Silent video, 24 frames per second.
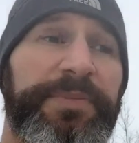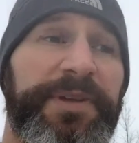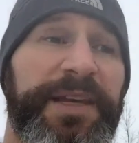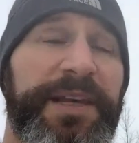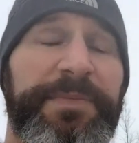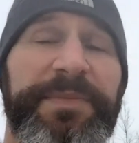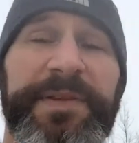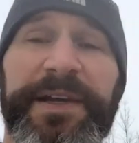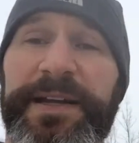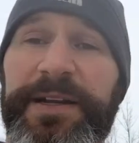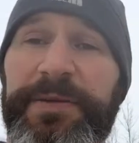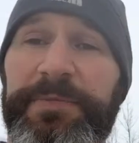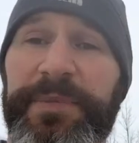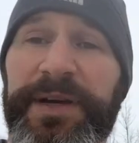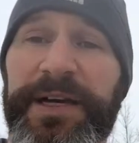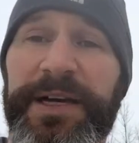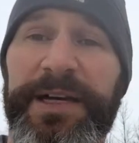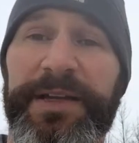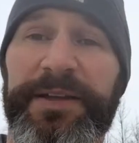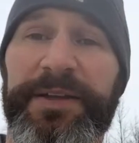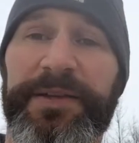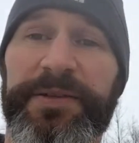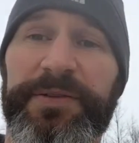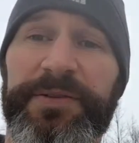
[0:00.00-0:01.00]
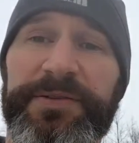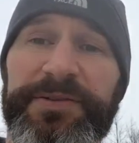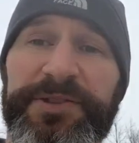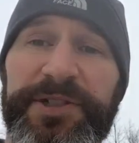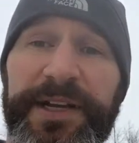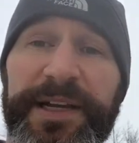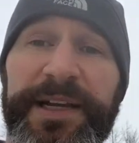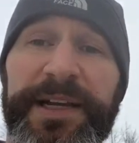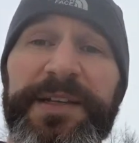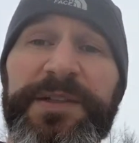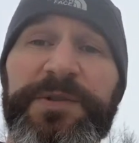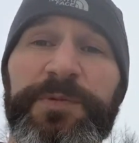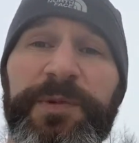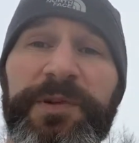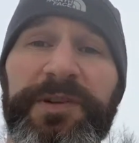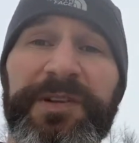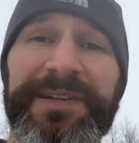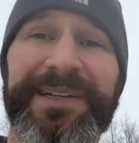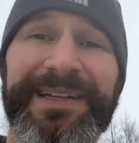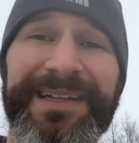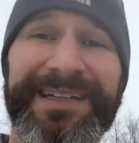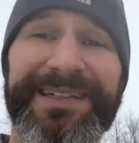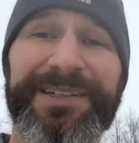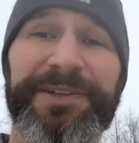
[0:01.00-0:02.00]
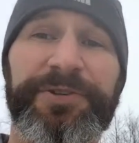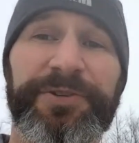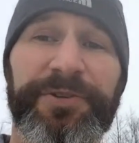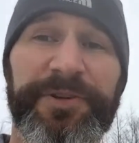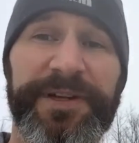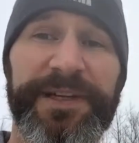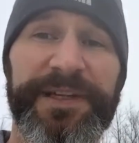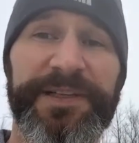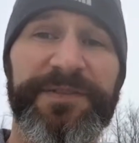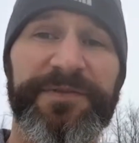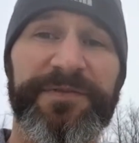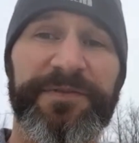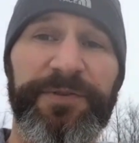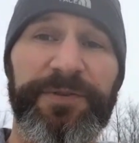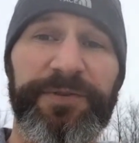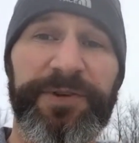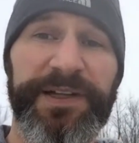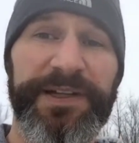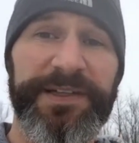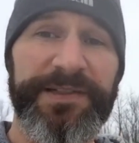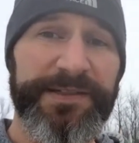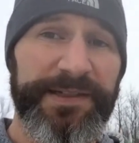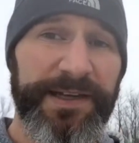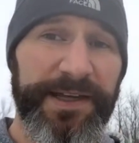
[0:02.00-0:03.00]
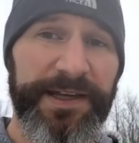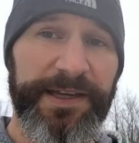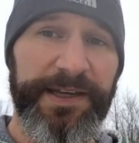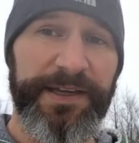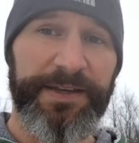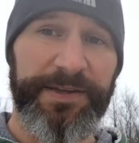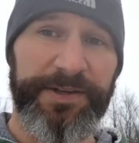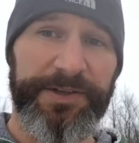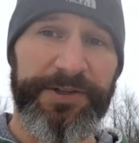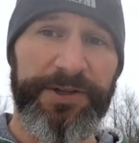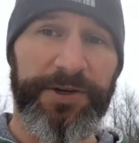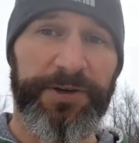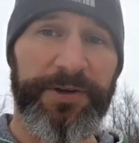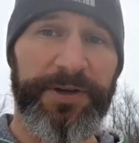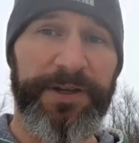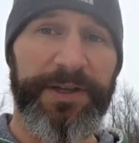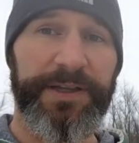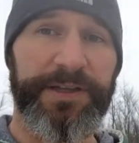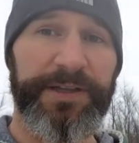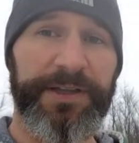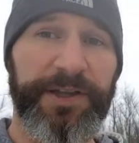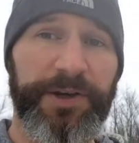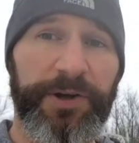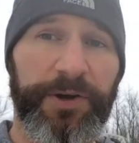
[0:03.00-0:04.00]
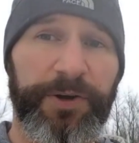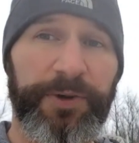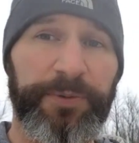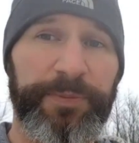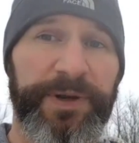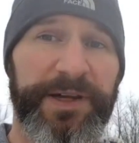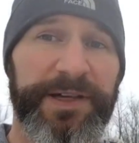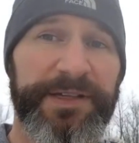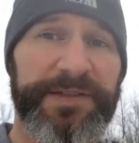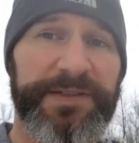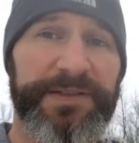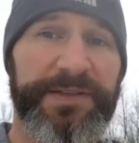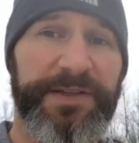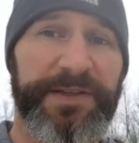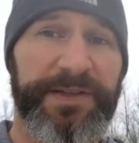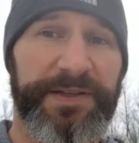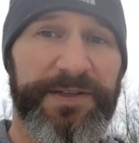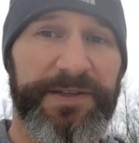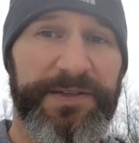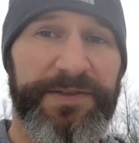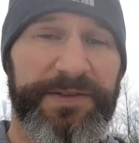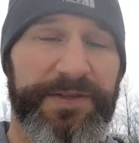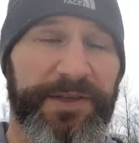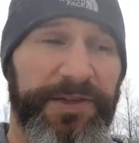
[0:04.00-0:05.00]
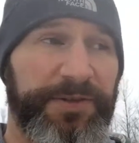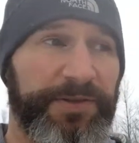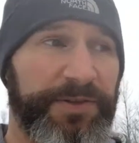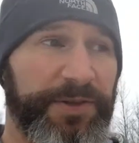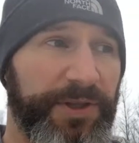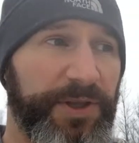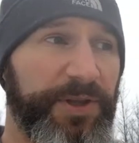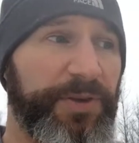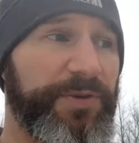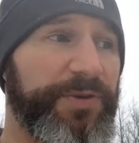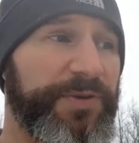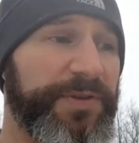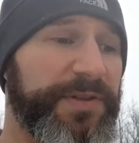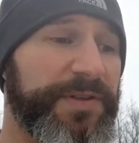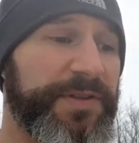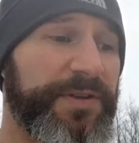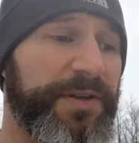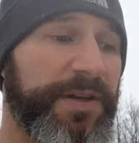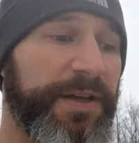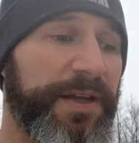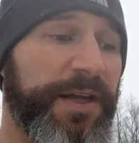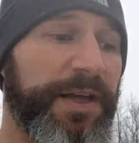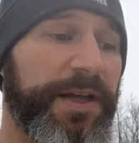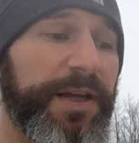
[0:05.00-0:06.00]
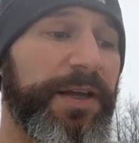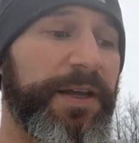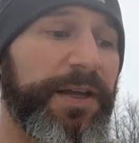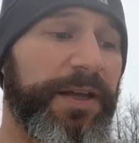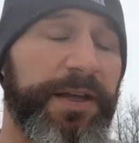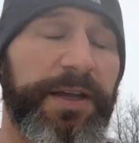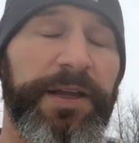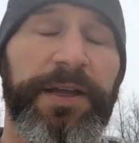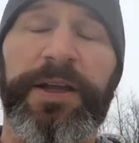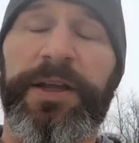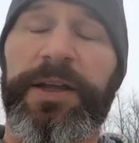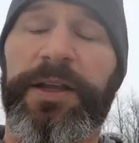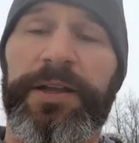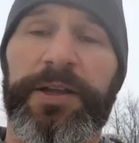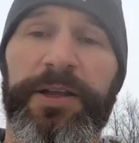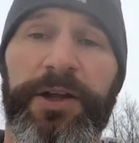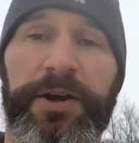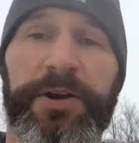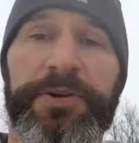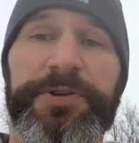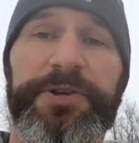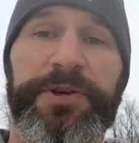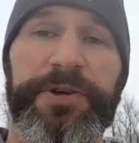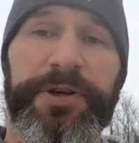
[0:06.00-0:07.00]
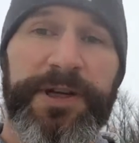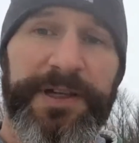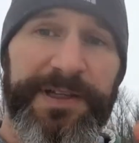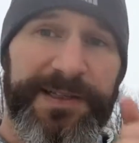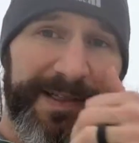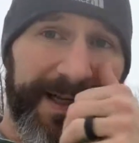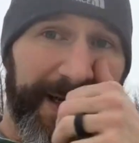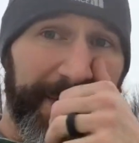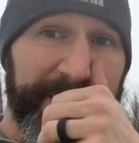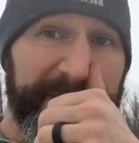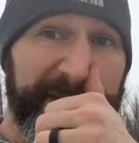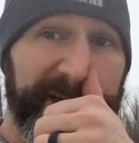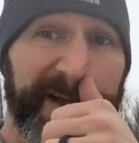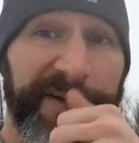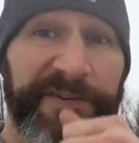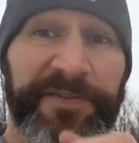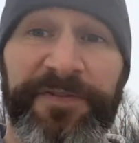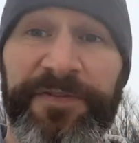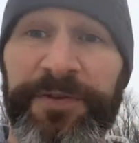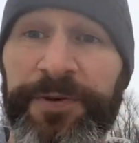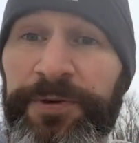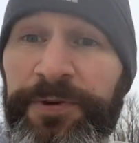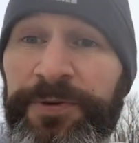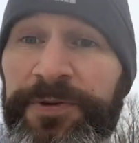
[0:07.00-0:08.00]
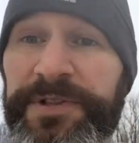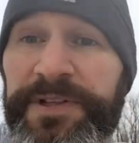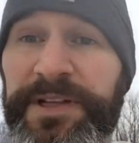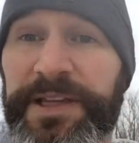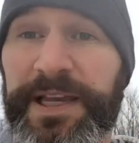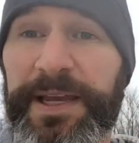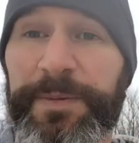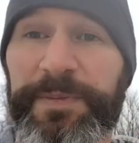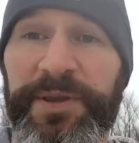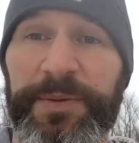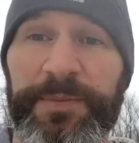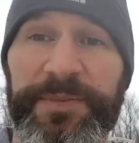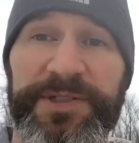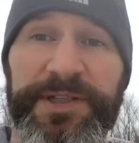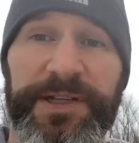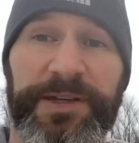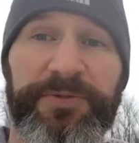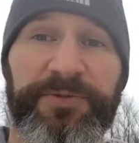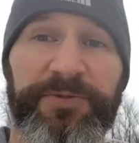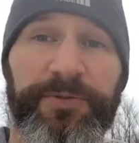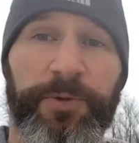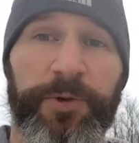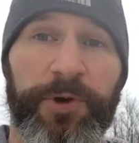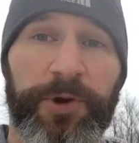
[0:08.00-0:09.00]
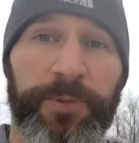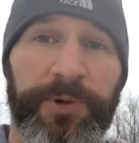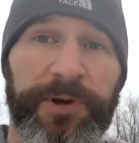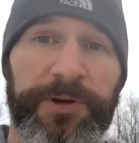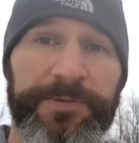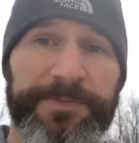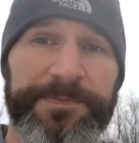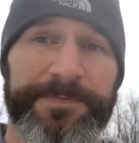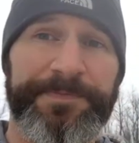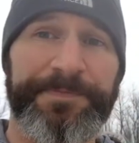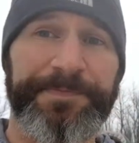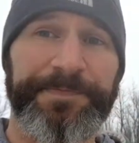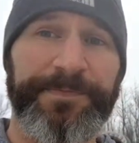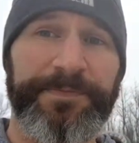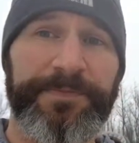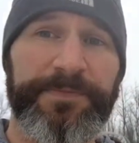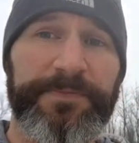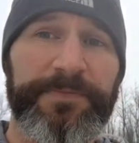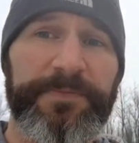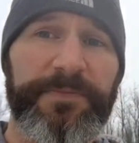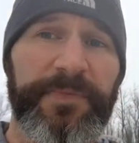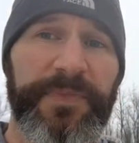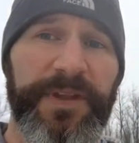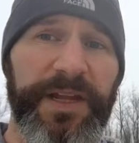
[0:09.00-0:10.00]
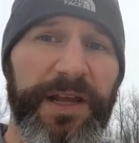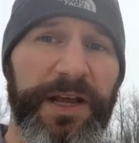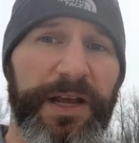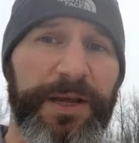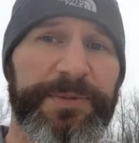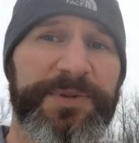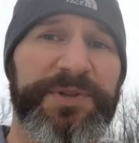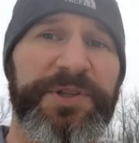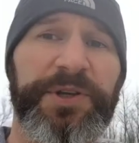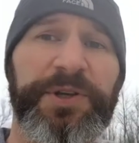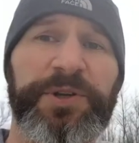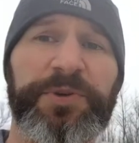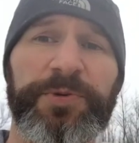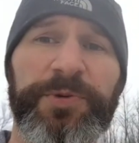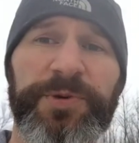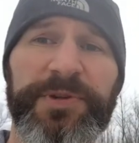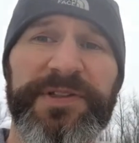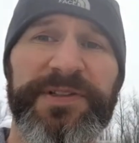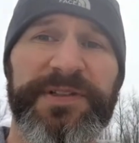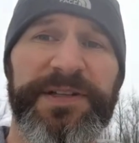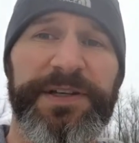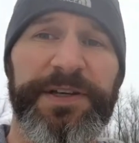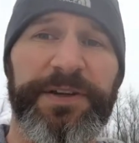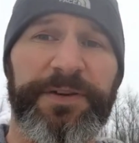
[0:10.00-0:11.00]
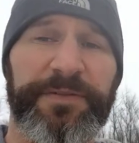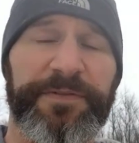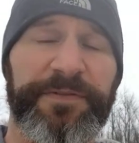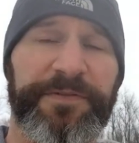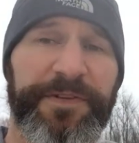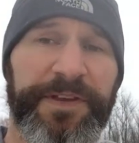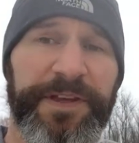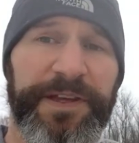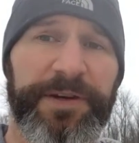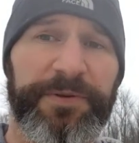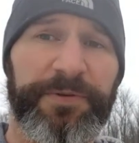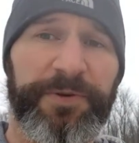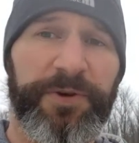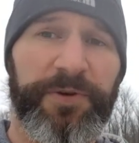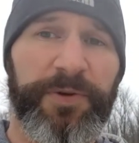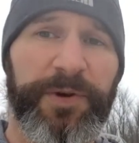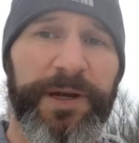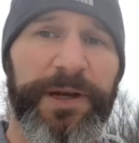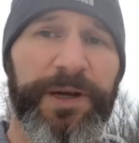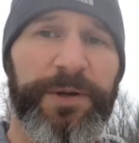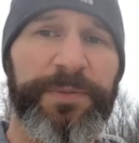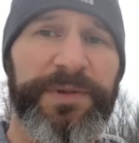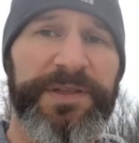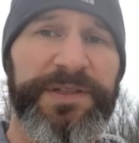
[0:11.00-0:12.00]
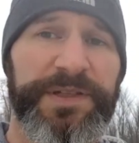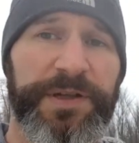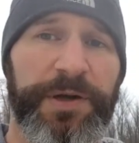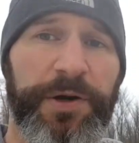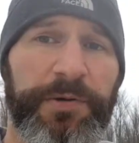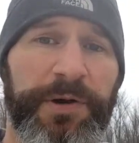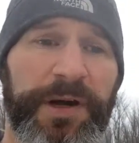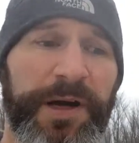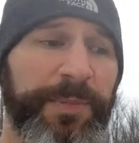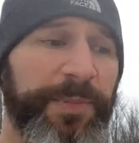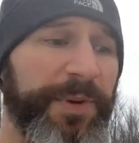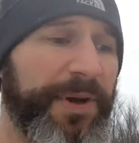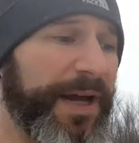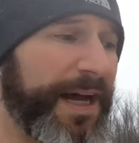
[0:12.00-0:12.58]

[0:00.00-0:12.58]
Keep that in mind. Chickens will increase food intake during the cold months because they'll use larger consumption of food to keep themselves warmer. So you will see your feed requirements go up.